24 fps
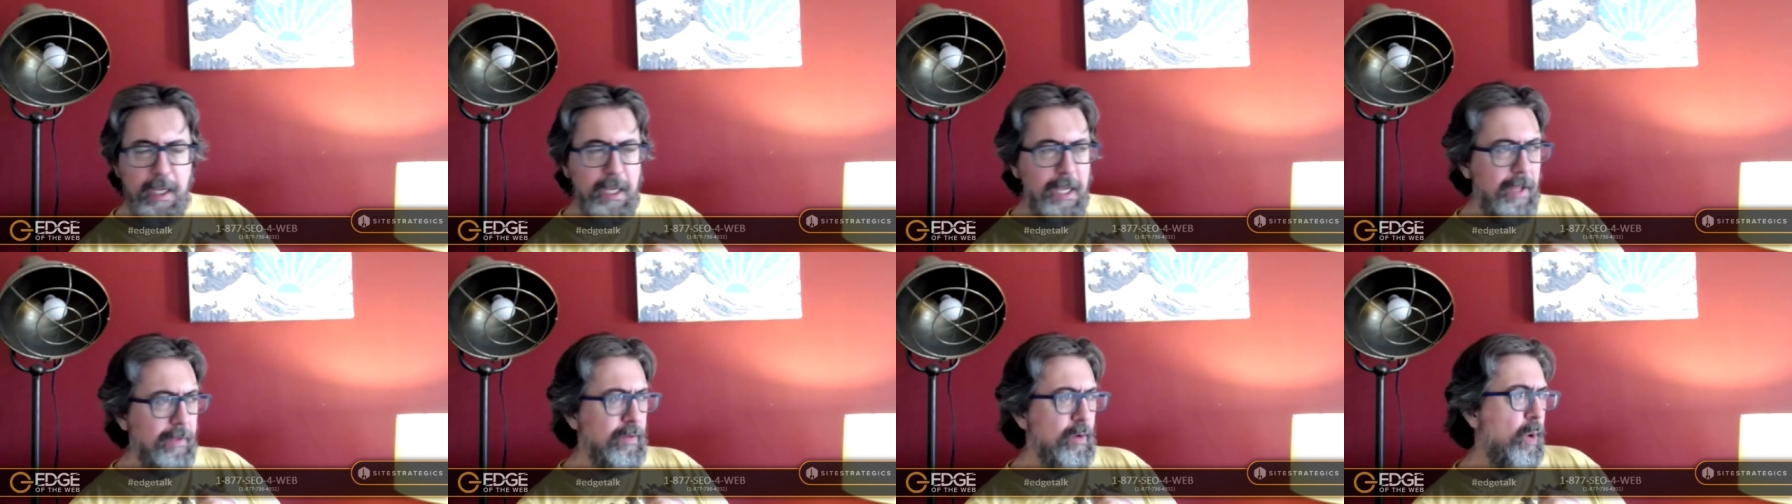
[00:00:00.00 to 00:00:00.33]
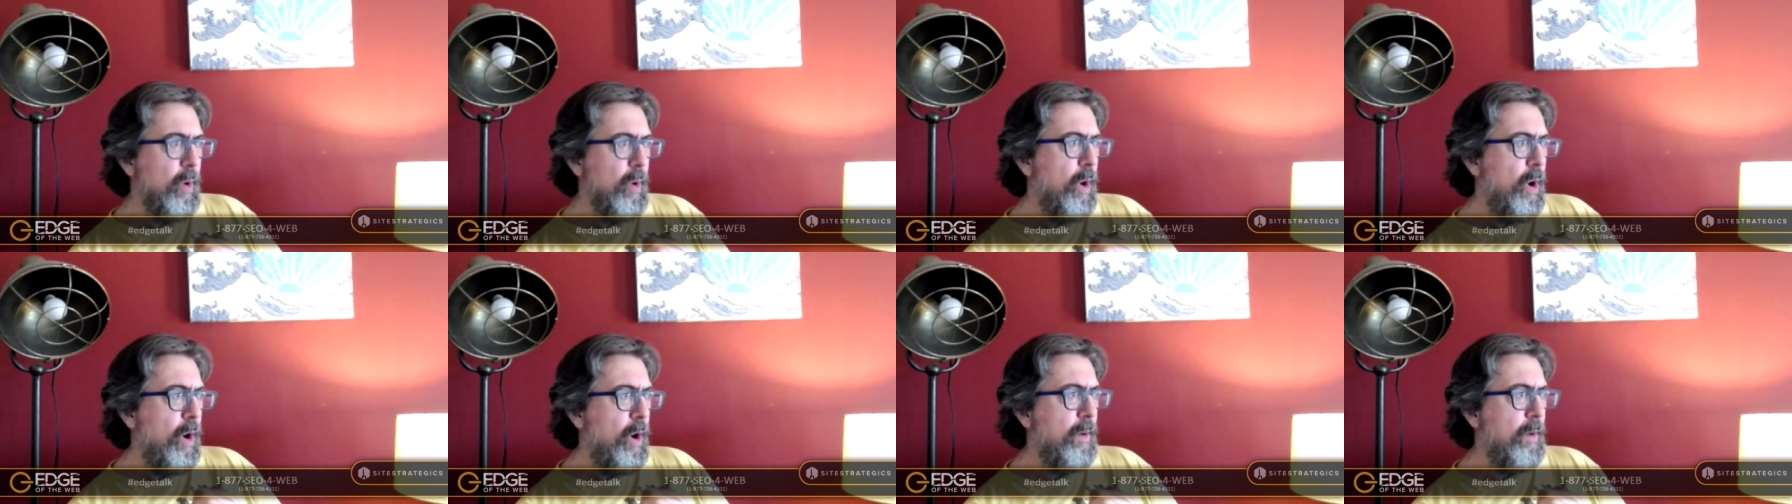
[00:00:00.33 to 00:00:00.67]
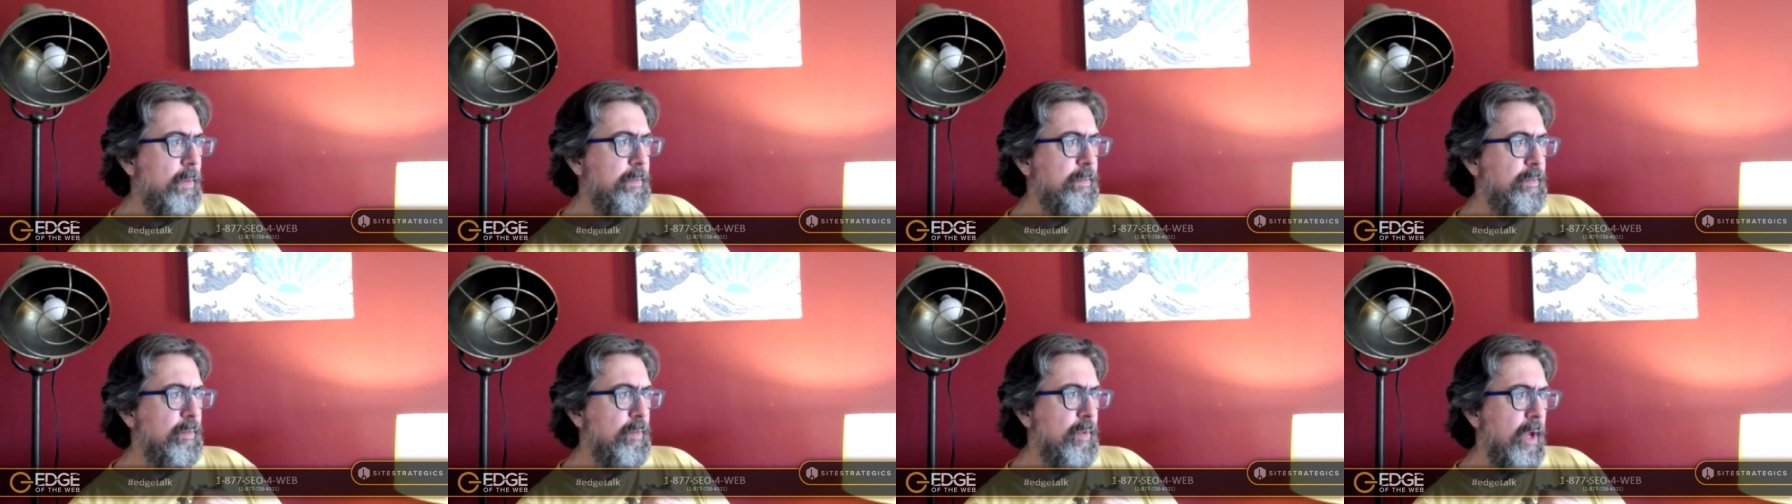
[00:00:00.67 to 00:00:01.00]
and they're
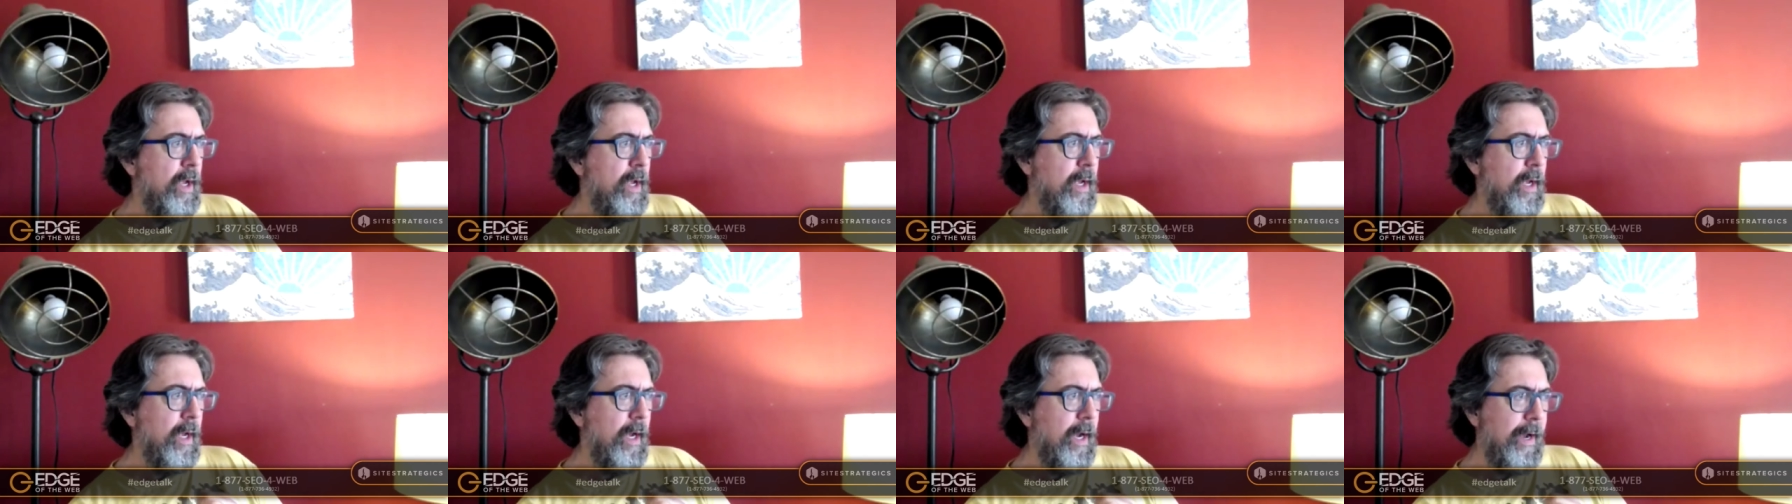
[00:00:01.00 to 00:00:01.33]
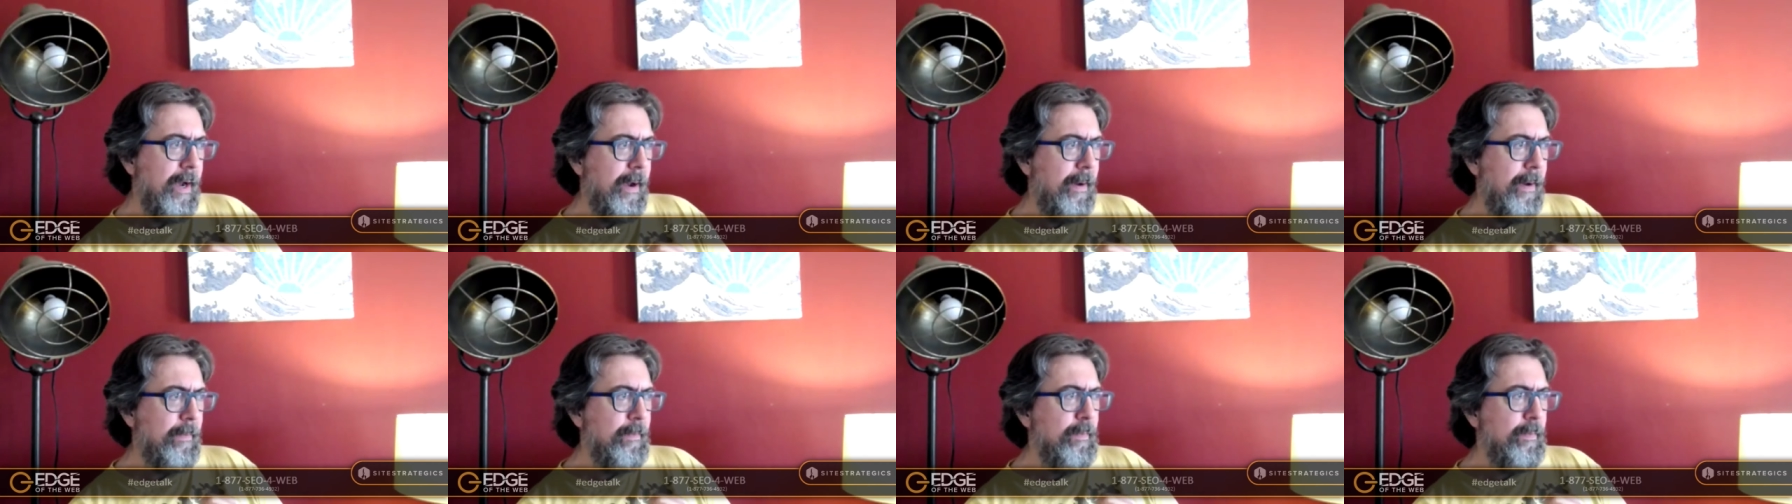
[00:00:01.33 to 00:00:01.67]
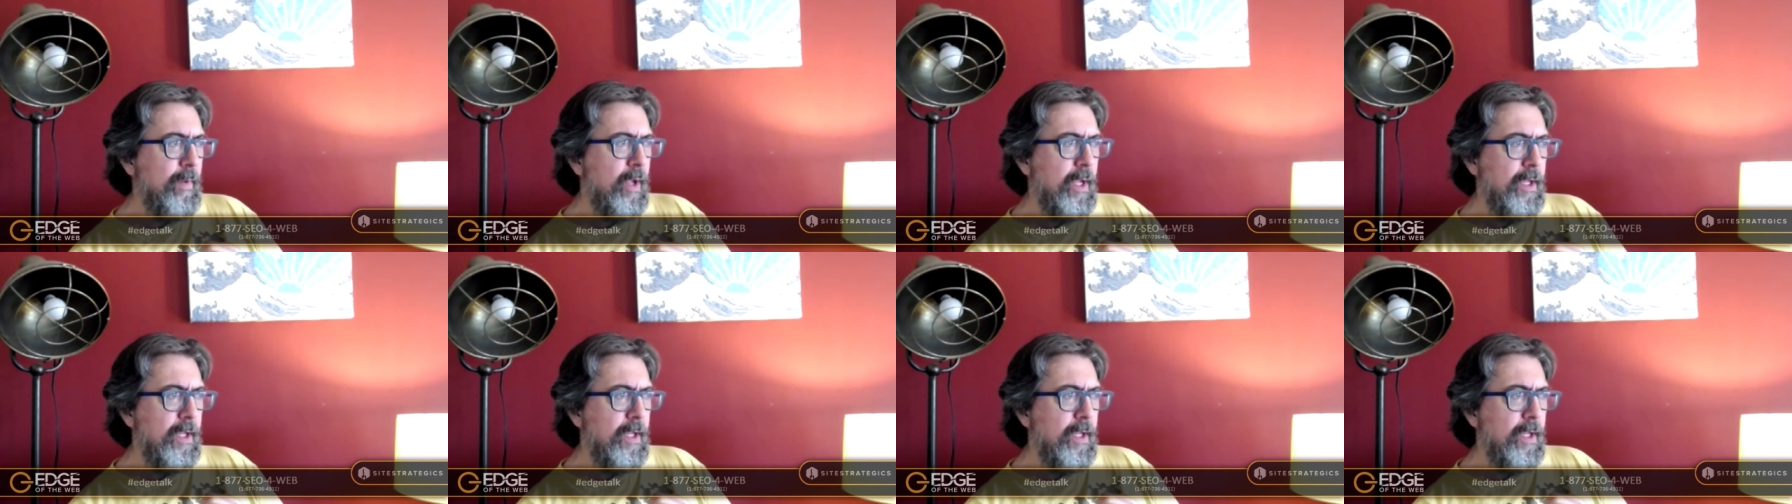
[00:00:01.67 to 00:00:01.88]
all uh,